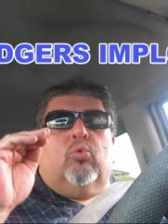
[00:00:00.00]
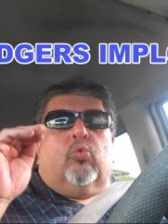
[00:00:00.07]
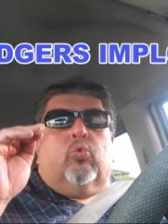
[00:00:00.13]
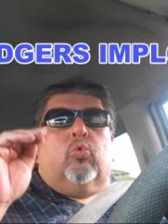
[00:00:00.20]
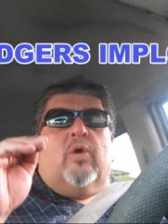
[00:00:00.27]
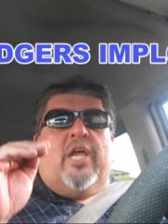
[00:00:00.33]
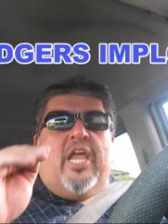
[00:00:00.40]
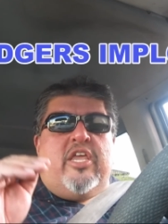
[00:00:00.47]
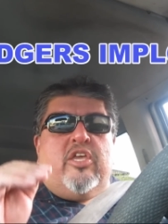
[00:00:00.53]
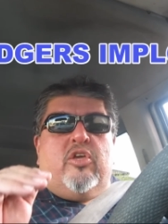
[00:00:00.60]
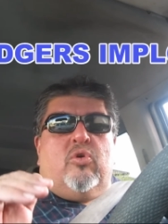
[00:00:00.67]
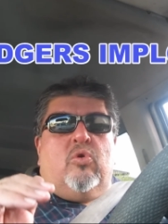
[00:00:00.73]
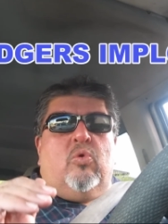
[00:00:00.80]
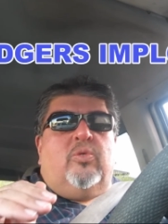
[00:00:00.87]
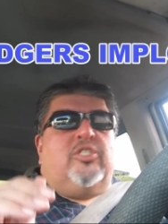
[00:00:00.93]

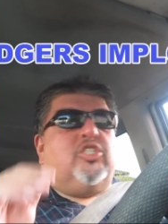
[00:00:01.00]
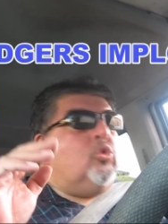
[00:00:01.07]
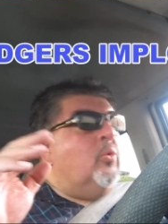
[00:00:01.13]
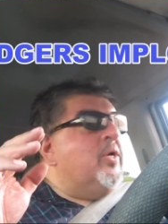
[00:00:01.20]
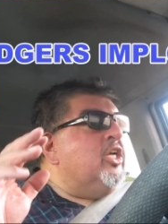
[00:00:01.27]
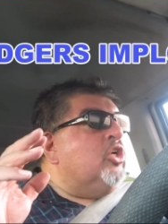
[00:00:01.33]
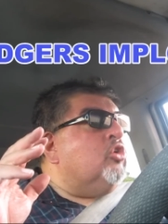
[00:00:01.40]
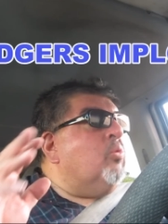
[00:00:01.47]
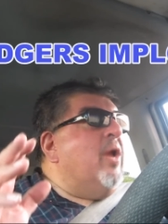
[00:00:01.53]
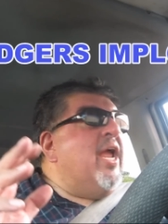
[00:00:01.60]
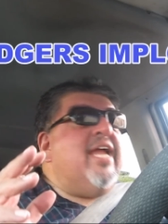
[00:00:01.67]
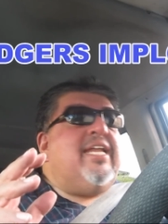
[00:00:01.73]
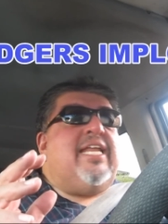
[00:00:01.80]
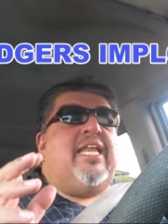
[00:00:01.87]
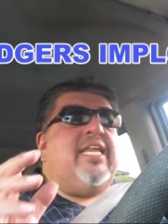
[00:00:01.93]
Ryu was doing
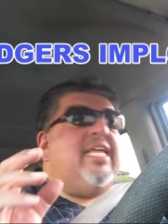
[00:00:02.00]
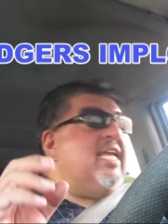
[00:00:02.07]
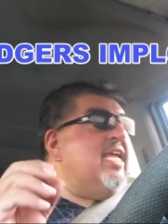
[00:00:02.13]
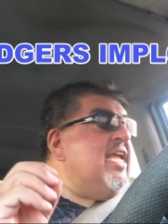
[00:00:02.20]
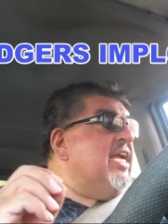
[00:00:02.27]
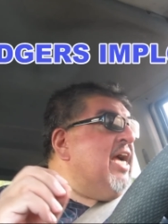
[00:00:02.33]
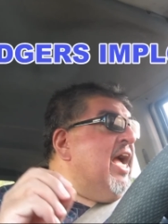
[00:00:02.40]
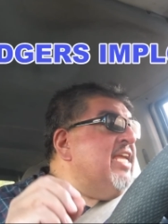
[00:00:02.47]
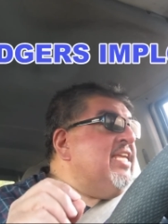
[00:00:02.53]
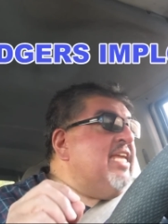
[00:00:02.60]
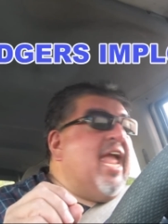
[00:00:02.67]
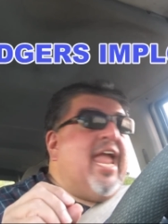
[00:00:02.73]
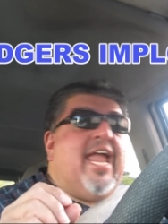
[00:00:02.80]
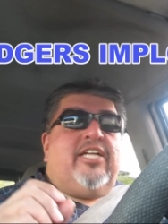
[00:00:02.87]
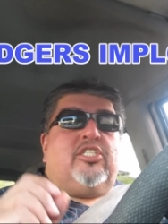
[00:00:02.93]
great and he got
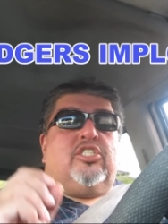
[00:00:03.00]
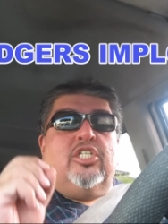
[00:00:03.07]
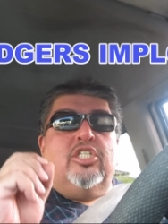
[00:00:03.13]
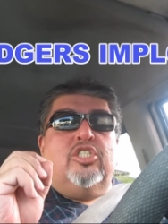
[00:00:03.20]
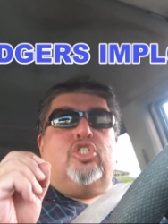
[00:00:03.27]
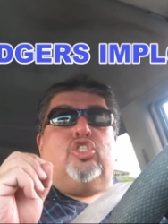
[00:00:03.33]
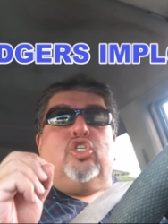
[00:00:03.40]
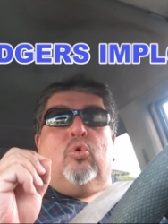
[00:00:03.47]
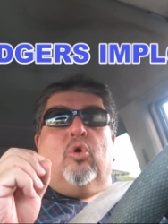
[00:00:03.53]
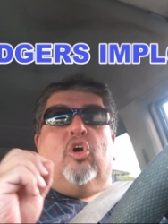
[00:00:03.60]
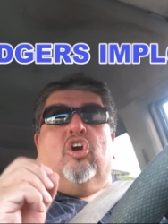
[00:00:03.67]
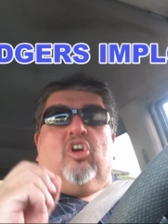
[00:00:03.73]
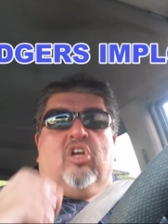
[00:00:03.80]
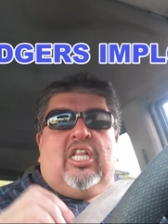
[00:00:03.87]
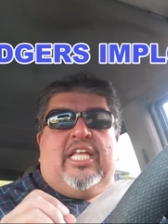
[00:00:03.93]
yanked too
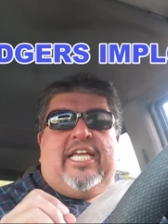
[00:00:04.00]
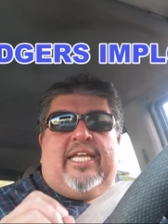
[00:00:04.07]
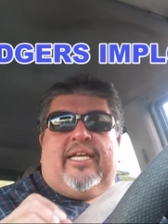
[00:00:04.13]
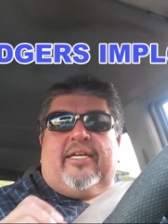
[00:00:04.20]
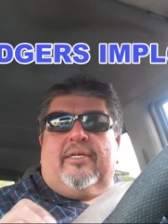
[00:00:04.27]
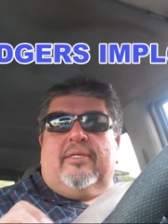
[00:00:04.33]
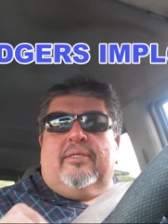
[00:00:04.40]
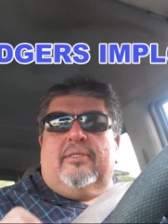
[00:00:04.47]
early.